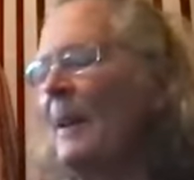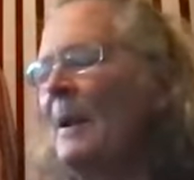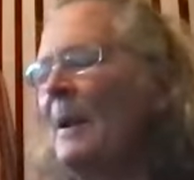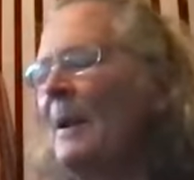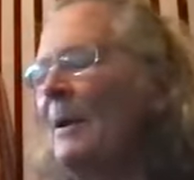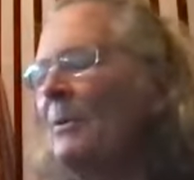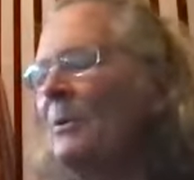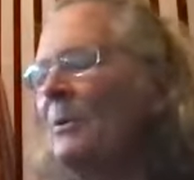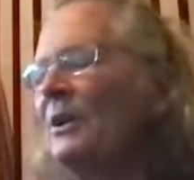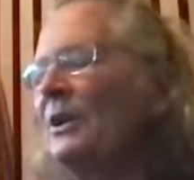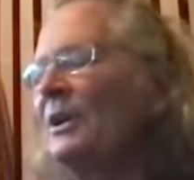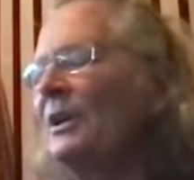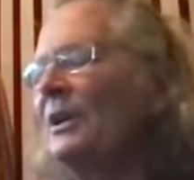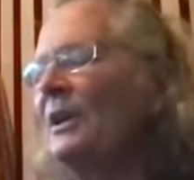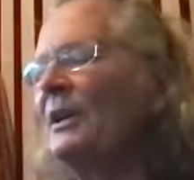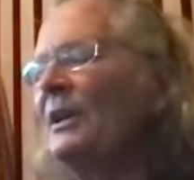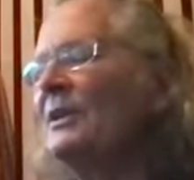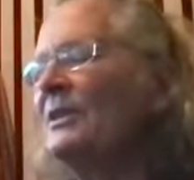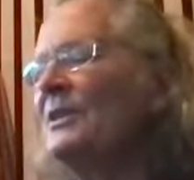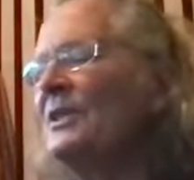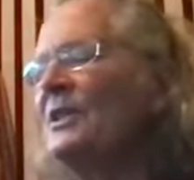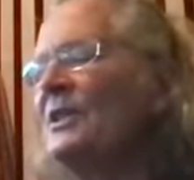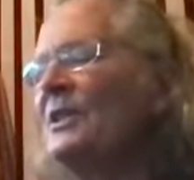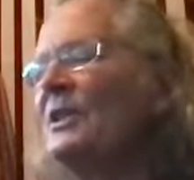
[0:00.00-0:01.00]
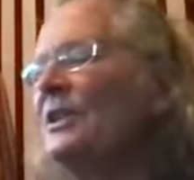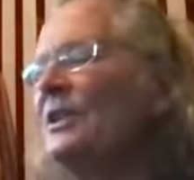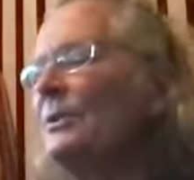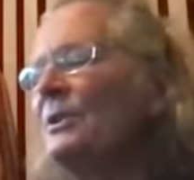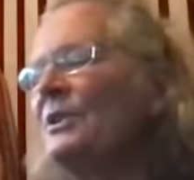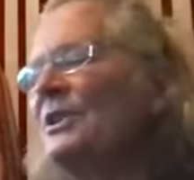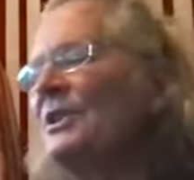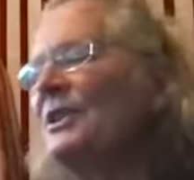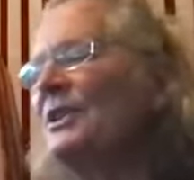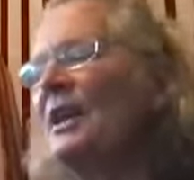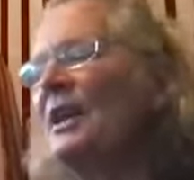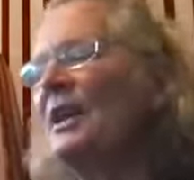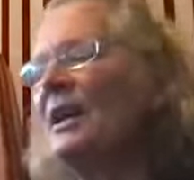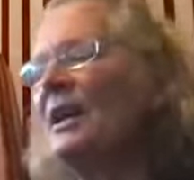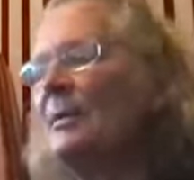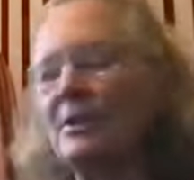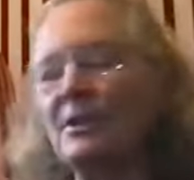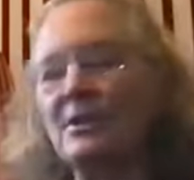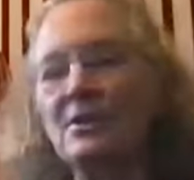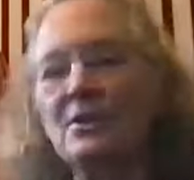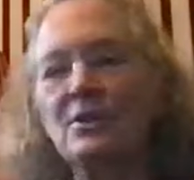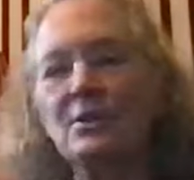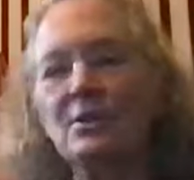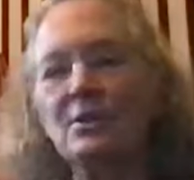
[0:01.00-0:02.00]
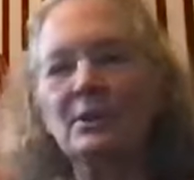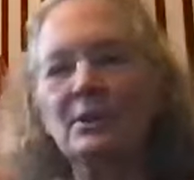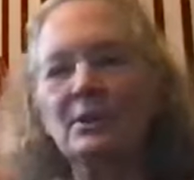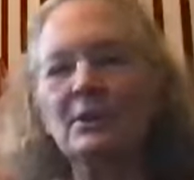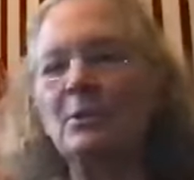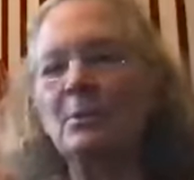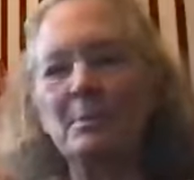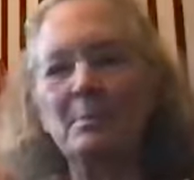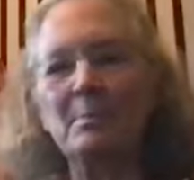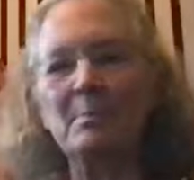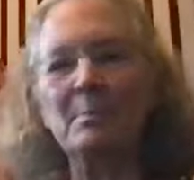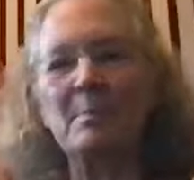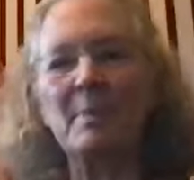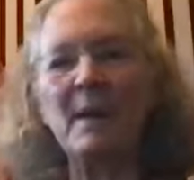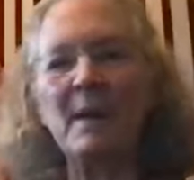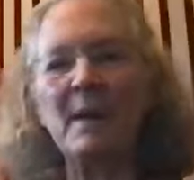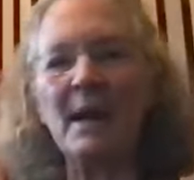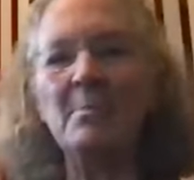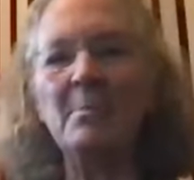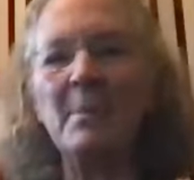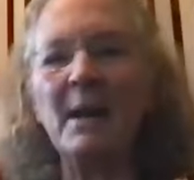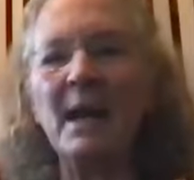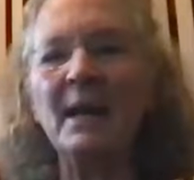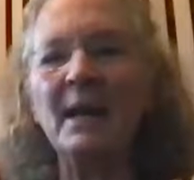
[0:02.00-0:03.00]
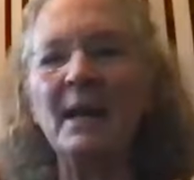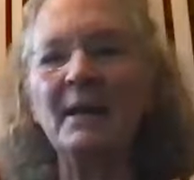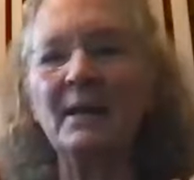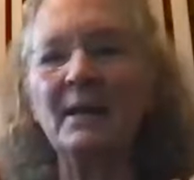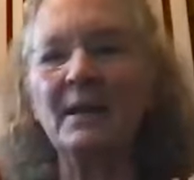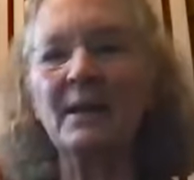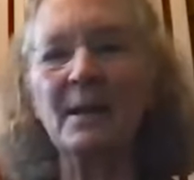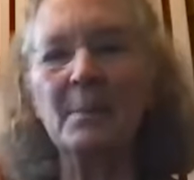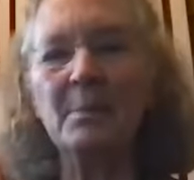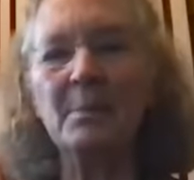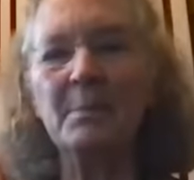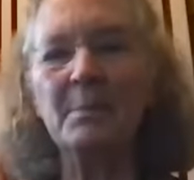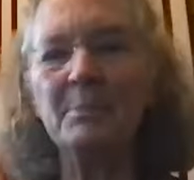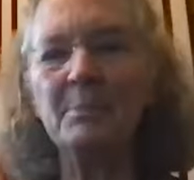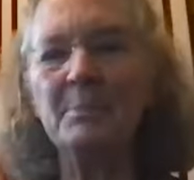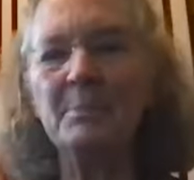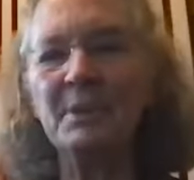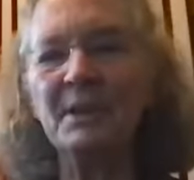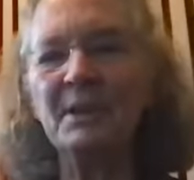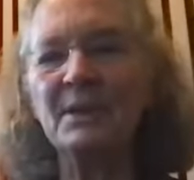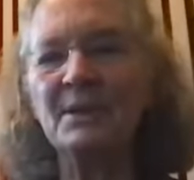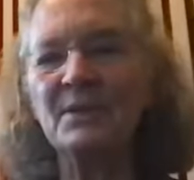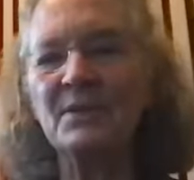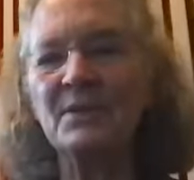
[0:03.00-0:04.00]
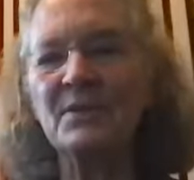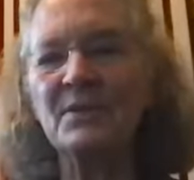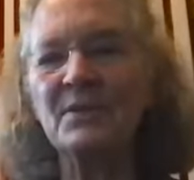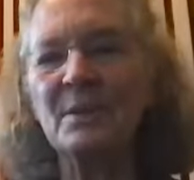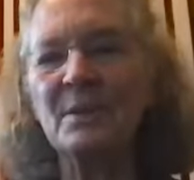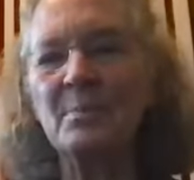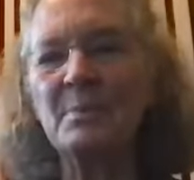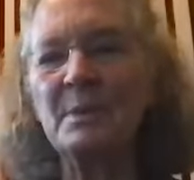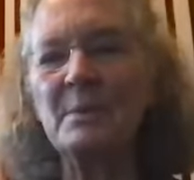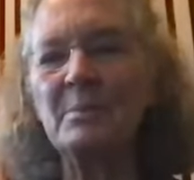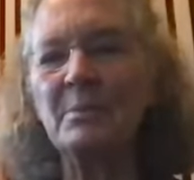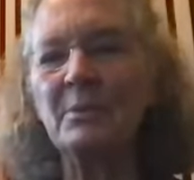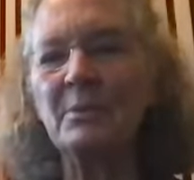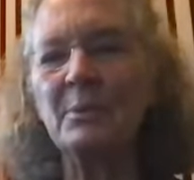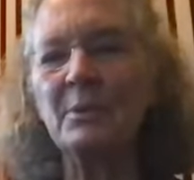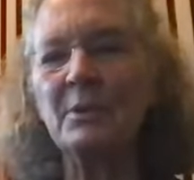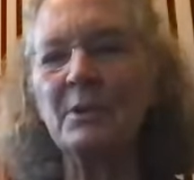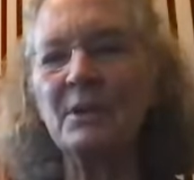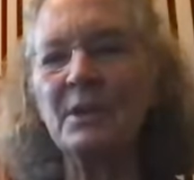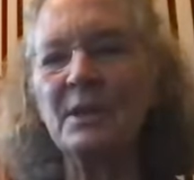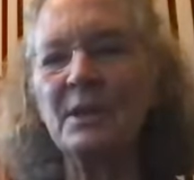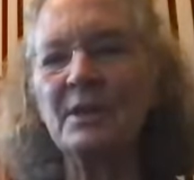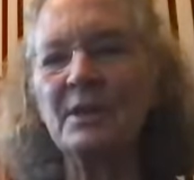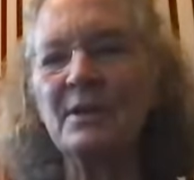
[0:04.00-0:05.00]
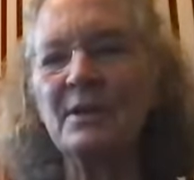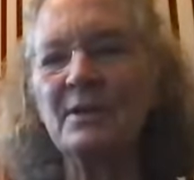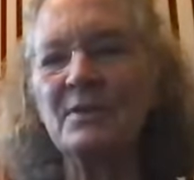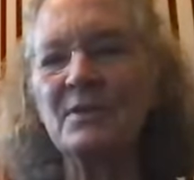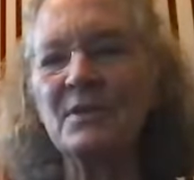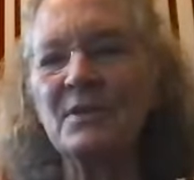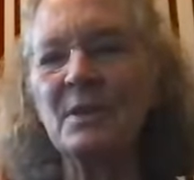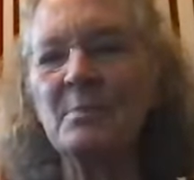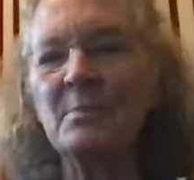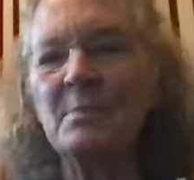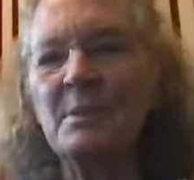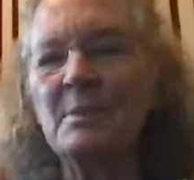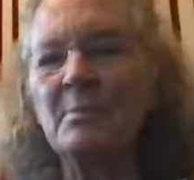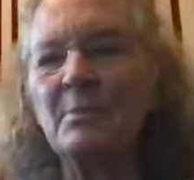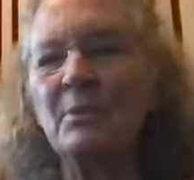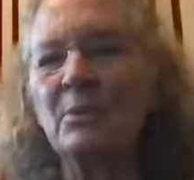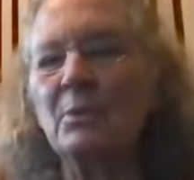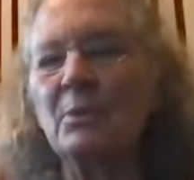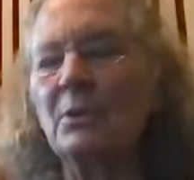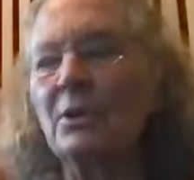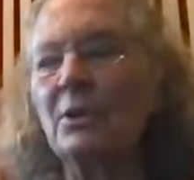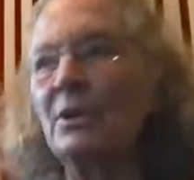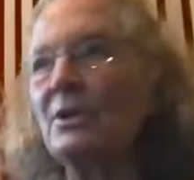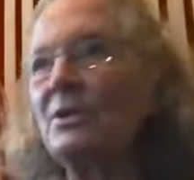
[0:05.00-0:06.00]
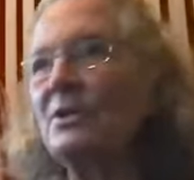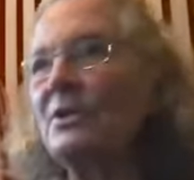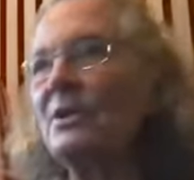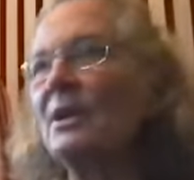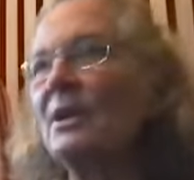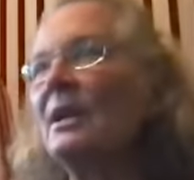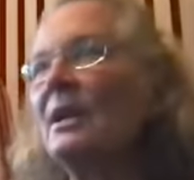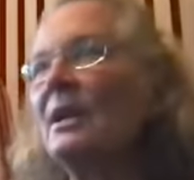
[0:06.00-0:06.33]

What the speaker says: We're going to continue it today. I'm going to do a little backing up because some people were here and some people weren't.